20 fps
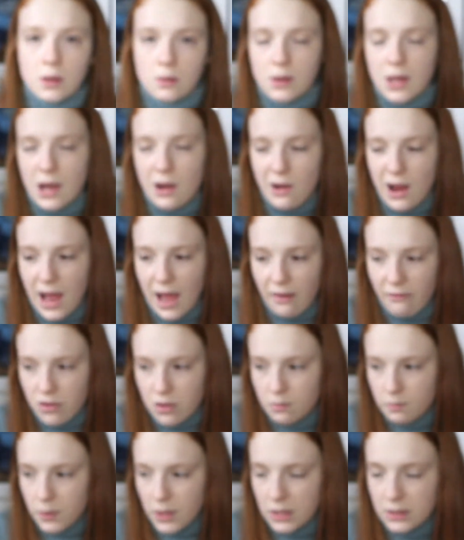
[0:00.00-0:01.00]
you now
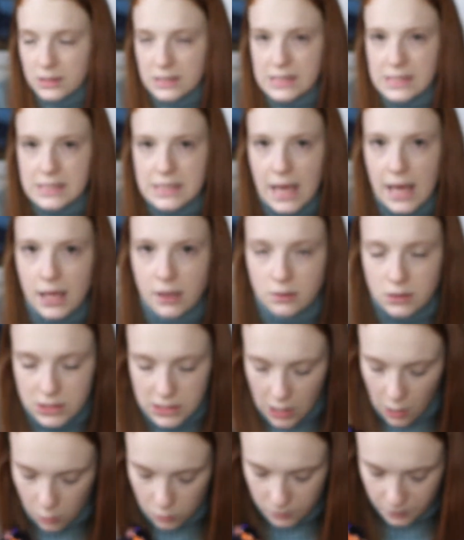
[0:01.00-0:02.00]
haven't been set,
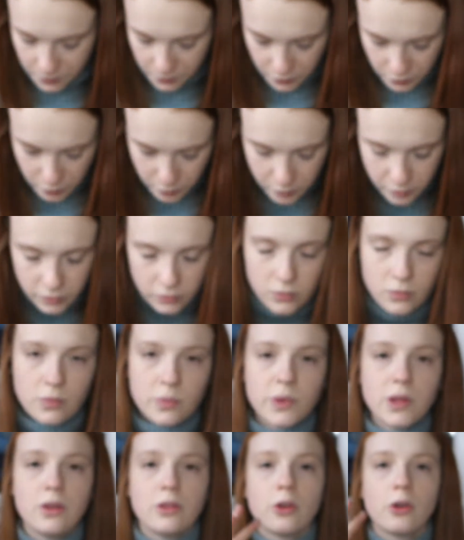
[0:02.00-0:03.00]
so
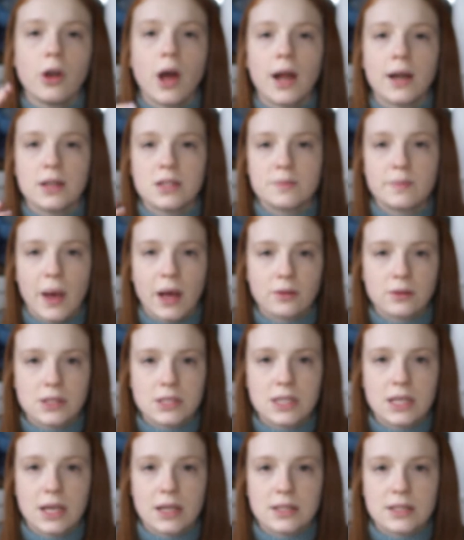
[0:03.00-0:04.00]
they're not as
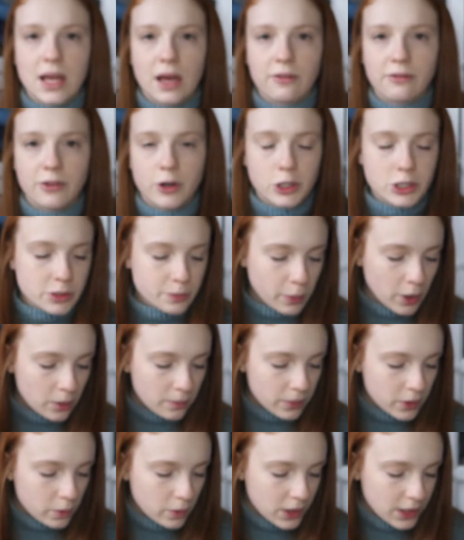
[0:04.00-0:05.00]
bouncy as that first
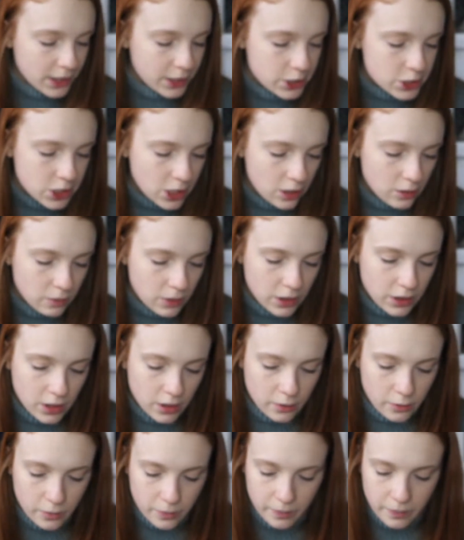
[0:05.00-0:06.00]
purple one I shared with
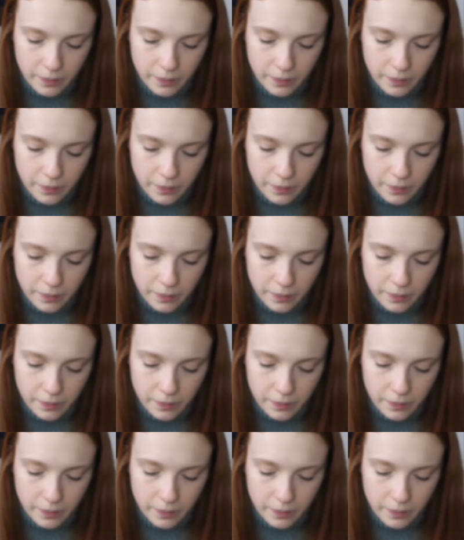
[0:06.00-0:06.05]
you.